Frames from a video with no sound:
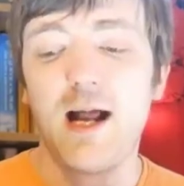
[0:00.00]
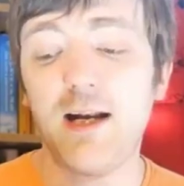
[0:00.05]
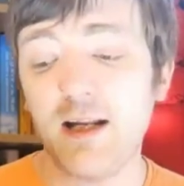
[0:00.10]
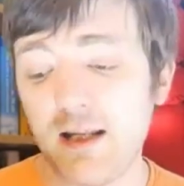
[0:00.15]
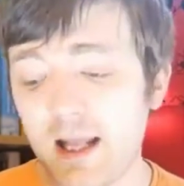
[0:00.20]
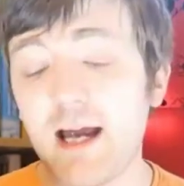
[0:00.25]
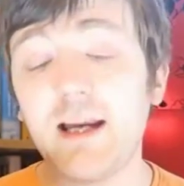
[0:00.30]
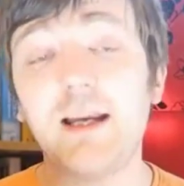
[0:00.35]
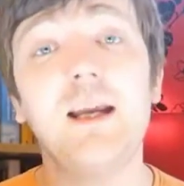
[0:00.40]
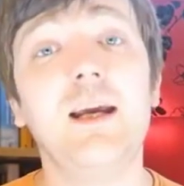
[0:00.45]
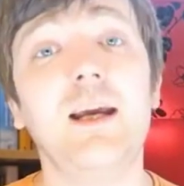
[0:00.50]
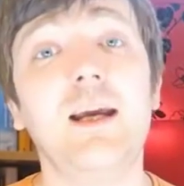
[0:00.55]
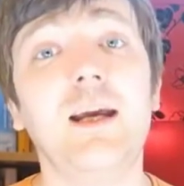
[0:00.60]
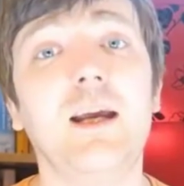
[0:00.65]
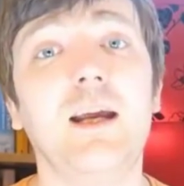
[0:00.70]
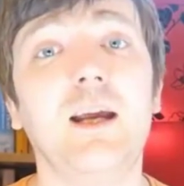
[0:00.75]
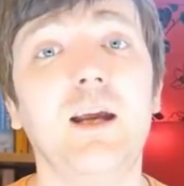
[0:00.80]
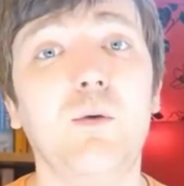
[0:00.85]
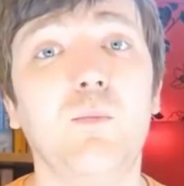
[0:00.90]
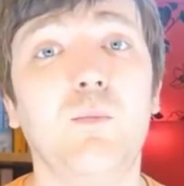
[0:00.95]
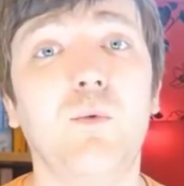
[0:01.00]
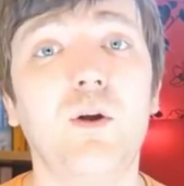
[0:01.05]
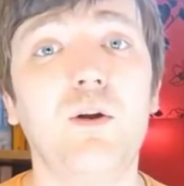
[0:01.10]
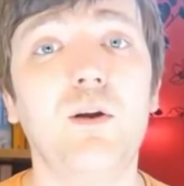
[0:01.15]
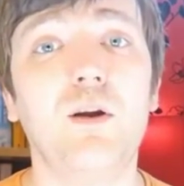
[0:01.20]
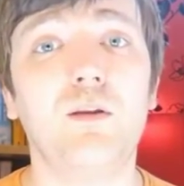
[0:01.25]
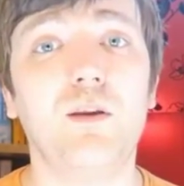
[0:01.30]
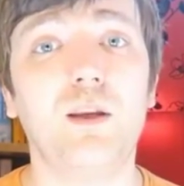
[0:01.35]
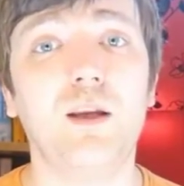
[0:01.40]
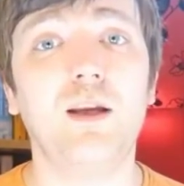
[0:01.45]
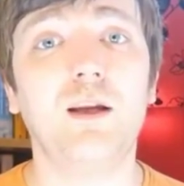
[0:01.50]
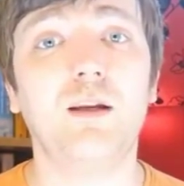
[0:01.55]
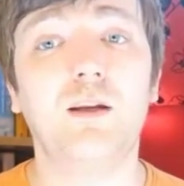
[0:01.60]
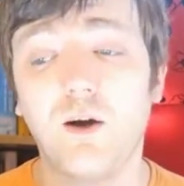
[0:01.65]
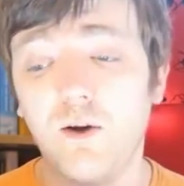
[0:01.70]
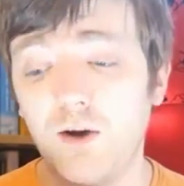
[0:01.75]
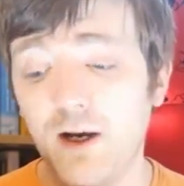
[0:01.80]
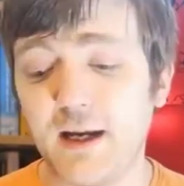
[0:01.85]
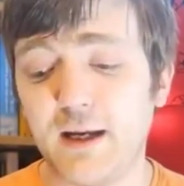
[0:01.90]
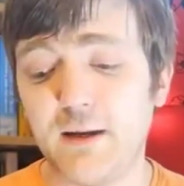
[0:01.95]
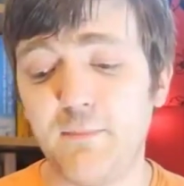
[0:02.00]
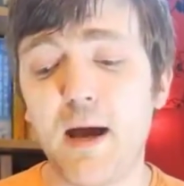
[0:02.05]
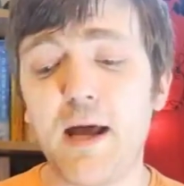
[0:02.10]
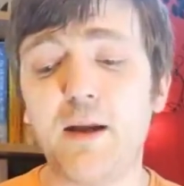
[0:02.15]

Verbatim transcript: and in that year it won the Carnegie